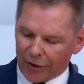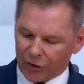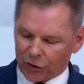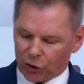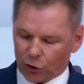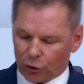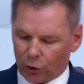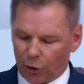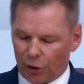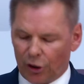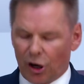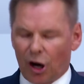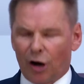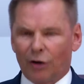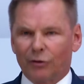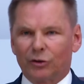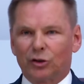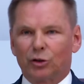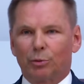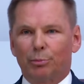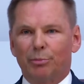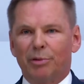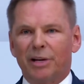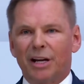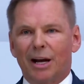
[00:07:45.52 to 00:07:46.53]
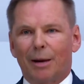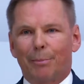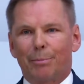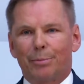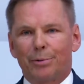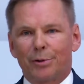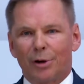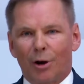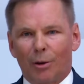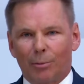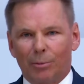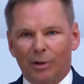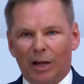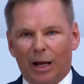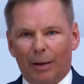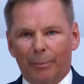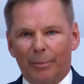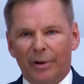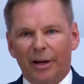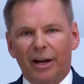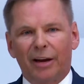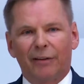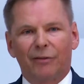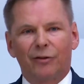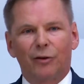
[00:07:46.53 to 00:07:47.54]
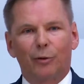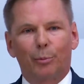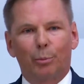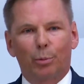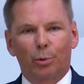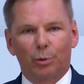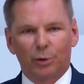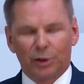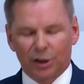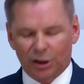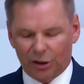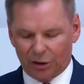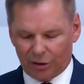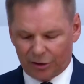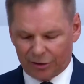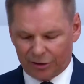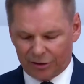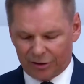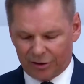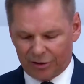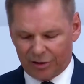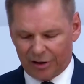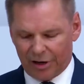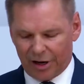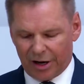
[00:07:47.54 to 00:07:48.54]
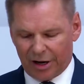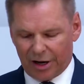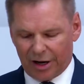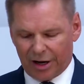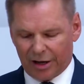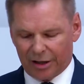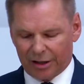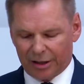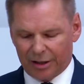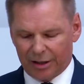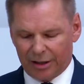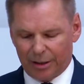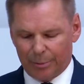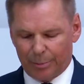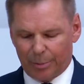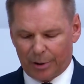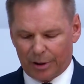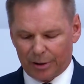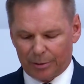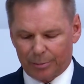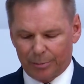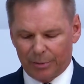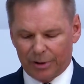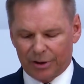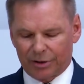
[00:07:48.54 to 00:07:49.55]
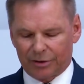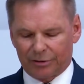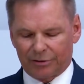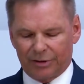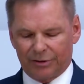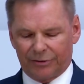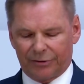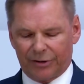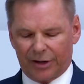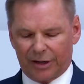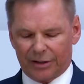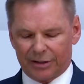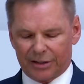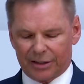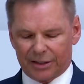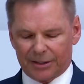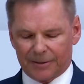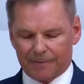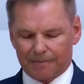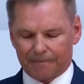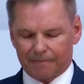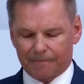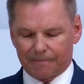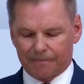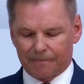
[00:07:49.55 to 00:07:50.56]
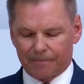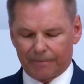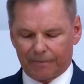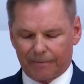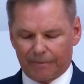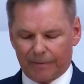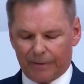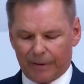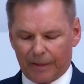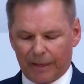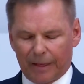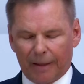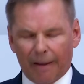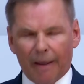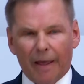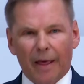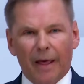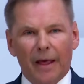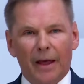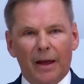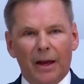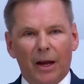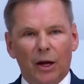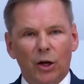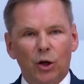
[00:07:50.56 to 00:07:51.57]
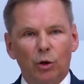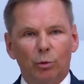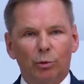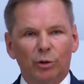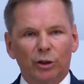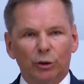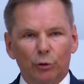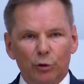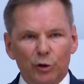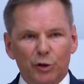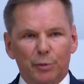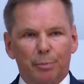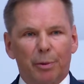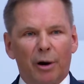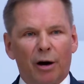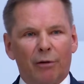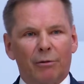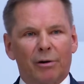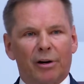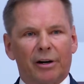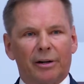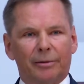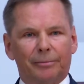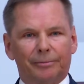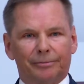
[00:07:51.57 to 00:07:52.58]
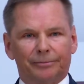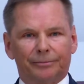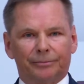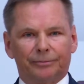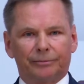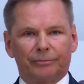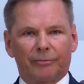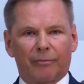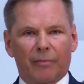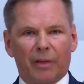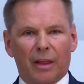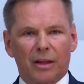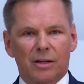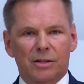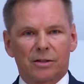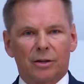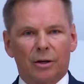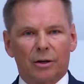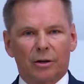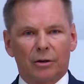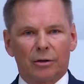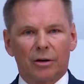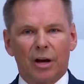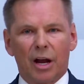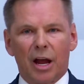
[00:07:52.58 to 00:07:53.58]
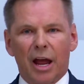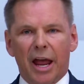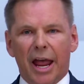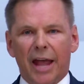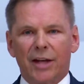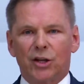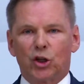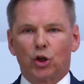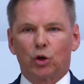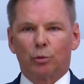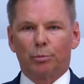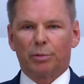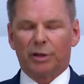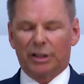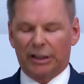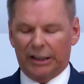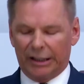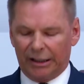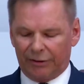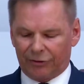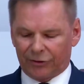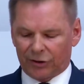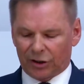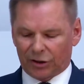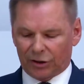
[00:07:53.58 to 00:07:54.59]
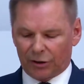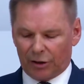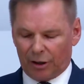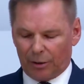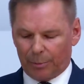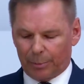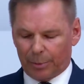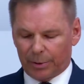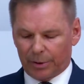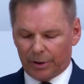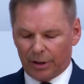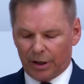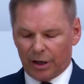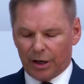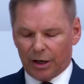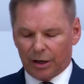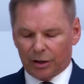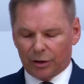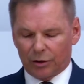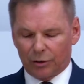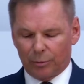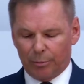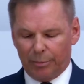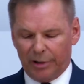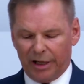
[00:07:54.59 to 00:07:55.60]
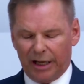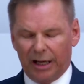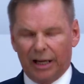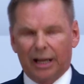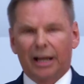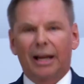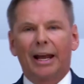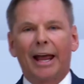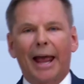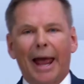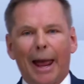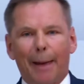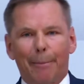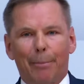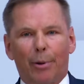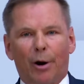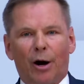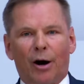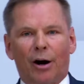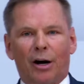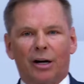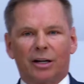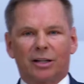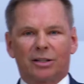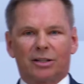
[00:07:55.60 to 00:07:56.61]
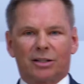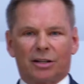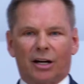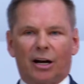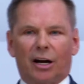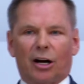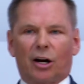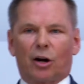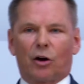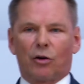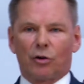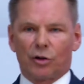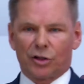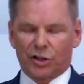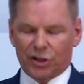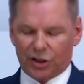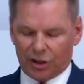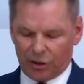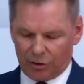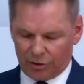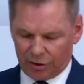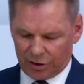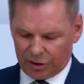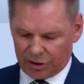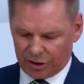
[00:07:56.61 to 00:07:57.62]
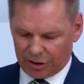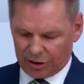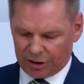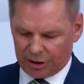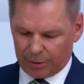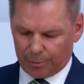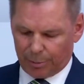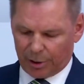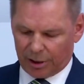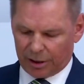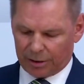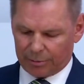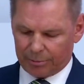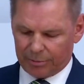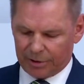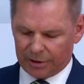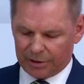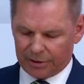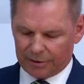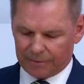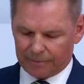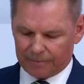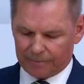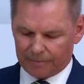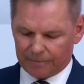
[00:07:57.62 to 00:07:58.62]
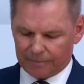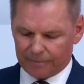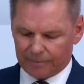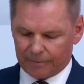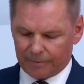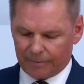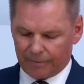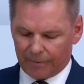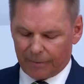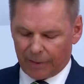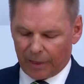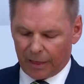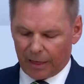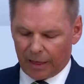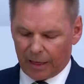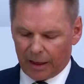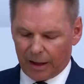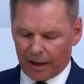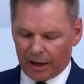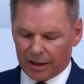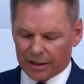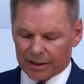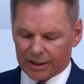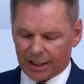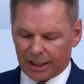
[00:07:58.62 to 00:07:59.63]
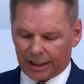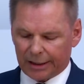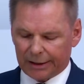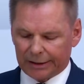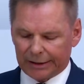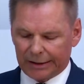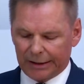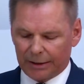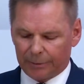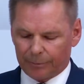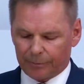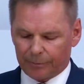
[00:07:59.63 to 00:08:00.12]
turn out to be a problem if you put it under the Department of Defense. You will lose power. So it should be lifted up to be a part across the other department. Secondly,